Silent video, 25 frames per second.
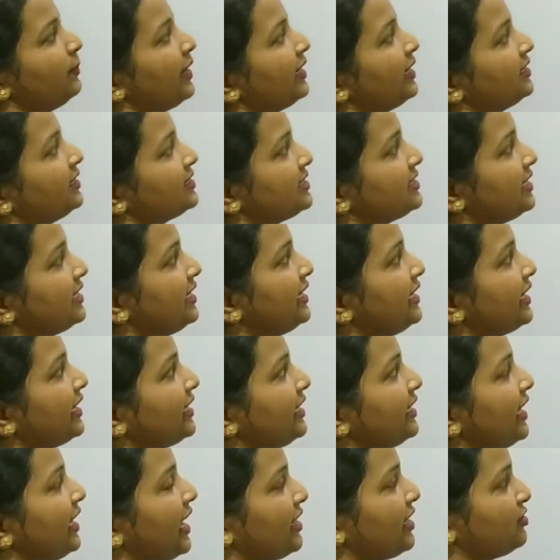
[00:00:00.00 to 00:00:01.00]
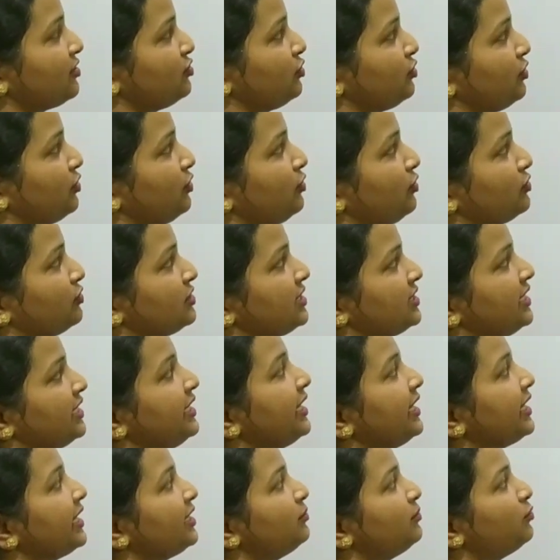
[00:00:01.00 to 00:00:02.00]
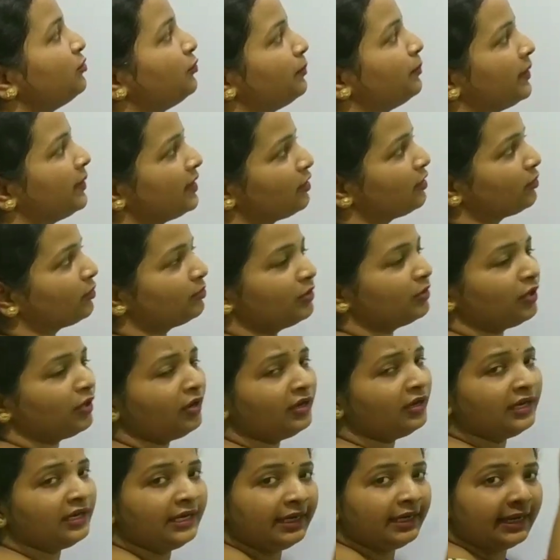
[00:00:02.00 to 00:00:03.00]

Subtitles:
by ciliary action or ciliary movement of the